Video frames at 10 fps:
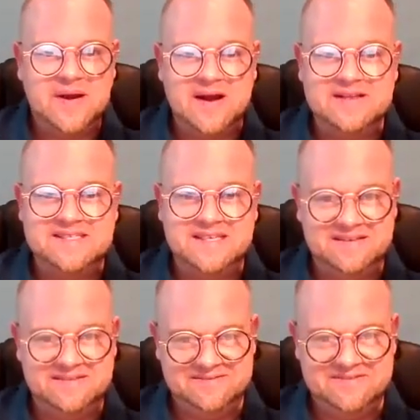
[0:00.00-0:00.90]

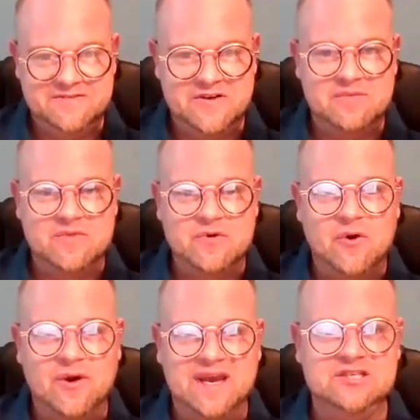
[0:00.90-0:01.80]
Bharti from
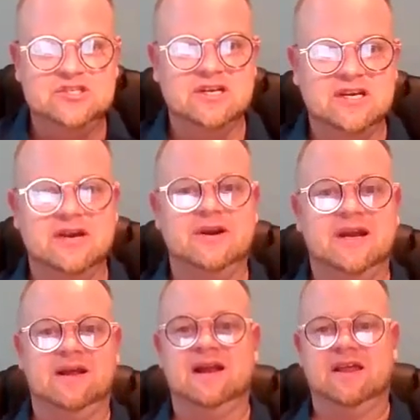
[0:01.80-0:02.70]
Raw
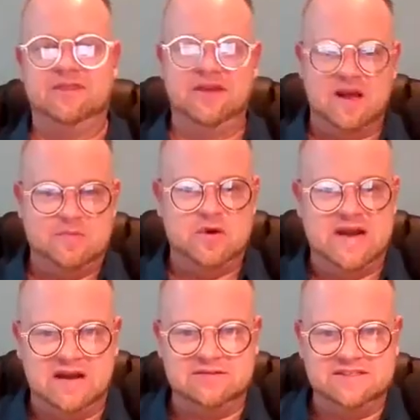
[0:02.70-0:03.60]
Engineering. And I think I
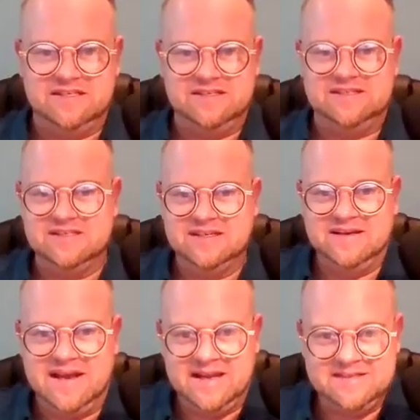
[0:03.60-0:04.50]
pronounced his
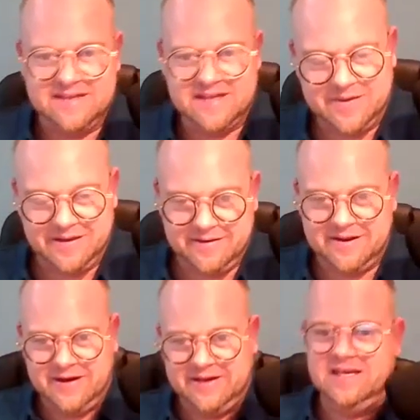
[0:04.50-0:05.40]
last name
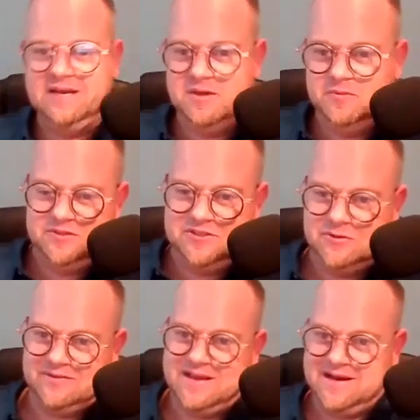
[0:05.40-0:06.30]
incorrectly, but we'll
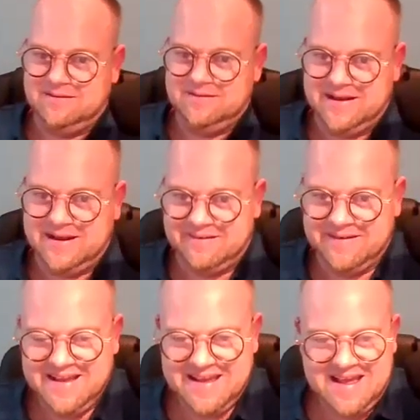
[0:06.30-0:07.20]
sort that out now.